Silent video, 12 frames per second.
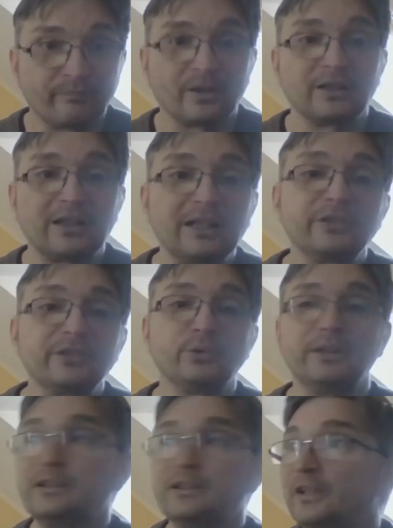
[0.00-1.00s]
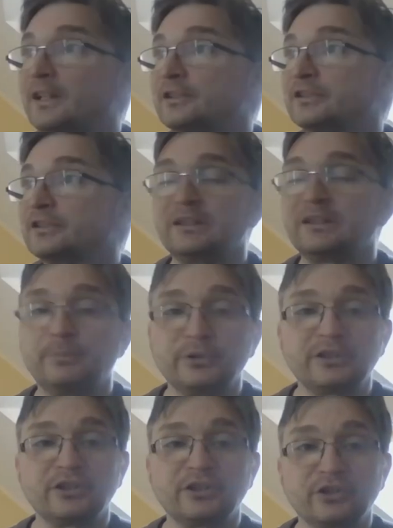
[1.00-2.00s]
calculate the electrostatic
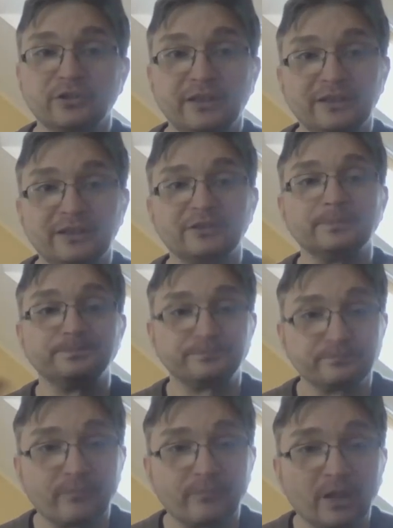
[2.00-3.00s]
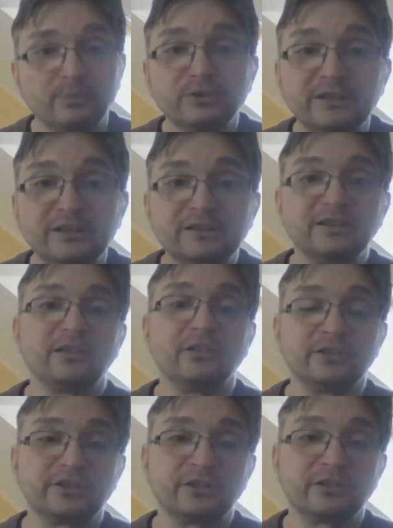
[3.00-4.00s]
potential and put it on a
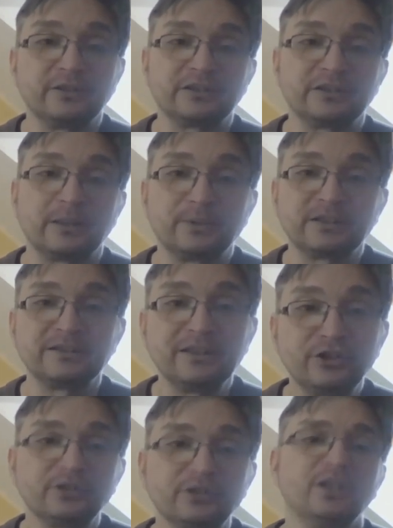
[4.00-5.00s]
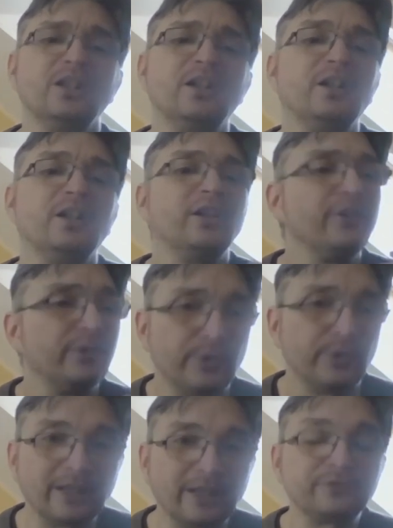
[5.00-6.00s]
surface representation. You
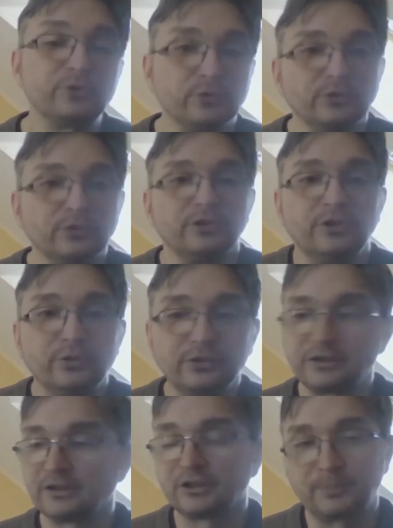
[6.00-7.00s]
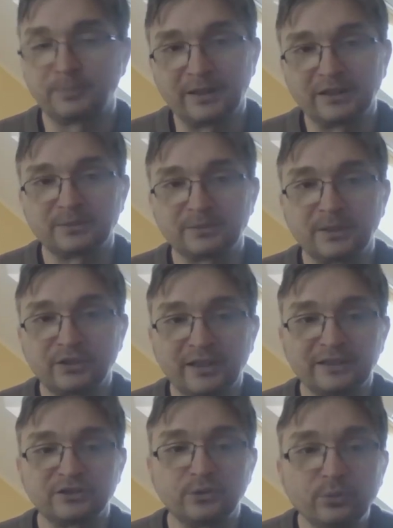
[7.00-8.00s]
have to use
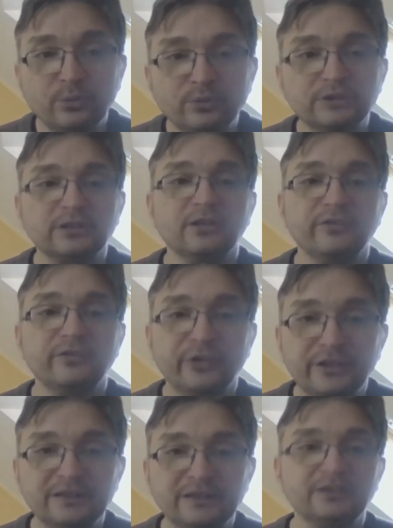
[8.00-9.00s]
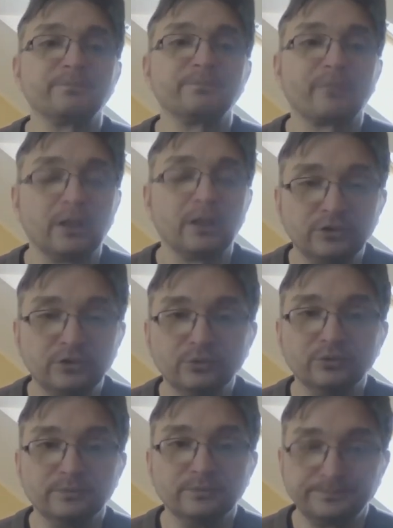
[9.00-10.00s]
specialized tools for it to
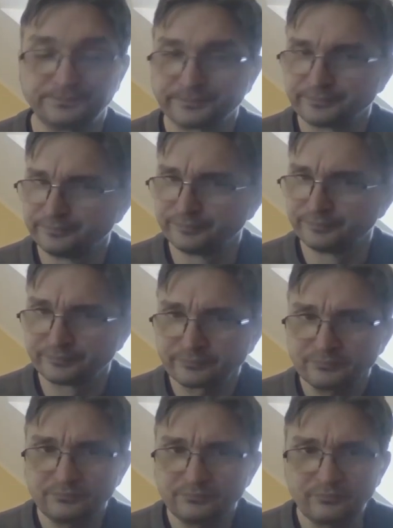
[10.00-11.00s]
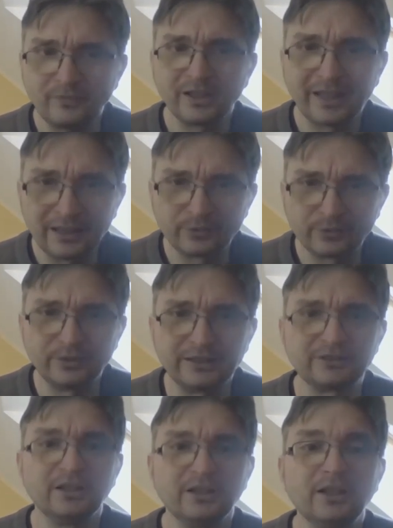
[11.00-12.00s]
calculate
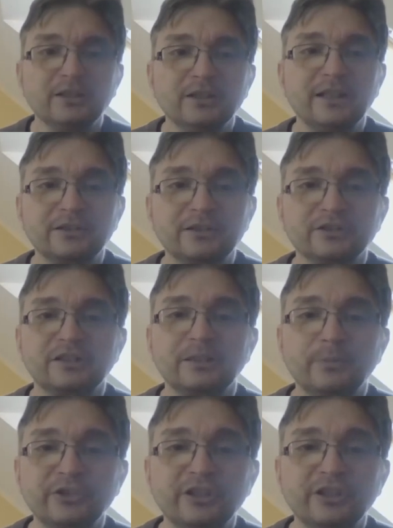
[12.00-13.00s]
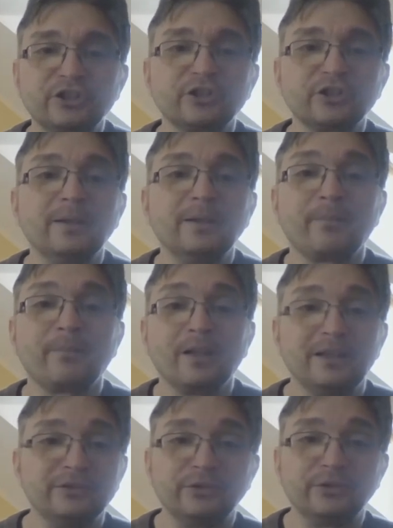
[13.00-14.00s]
the electrostatic potential,
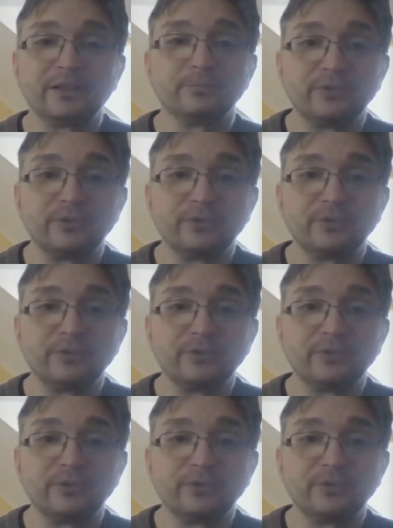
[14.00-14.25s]
and you can